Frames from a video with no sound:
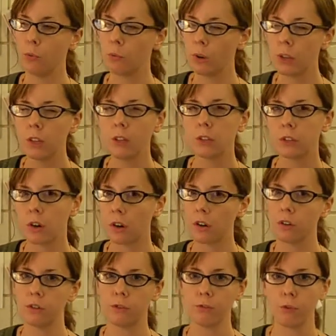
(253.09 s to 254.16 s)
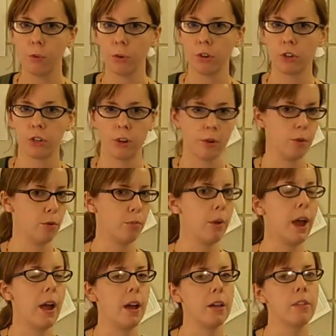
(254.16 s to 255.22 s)
really started to forge their own
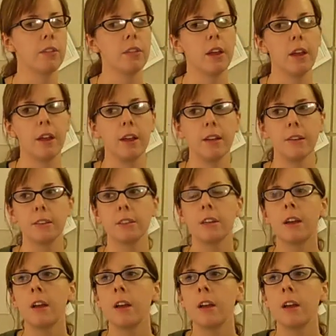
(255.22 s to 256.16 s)
path and